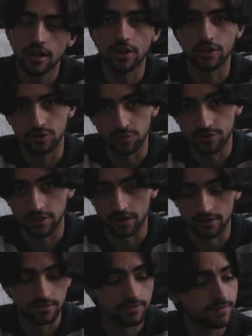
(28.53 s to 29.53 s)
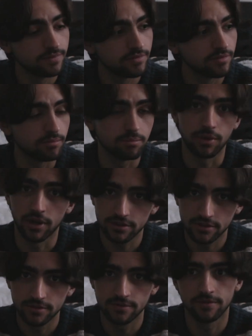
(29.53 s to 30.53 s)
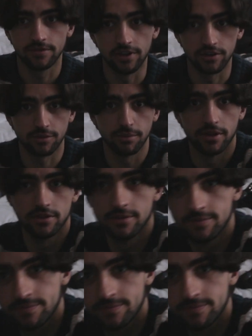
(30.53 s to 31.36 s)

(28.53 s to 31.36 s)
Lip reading: a YouTube channel. But there's a but.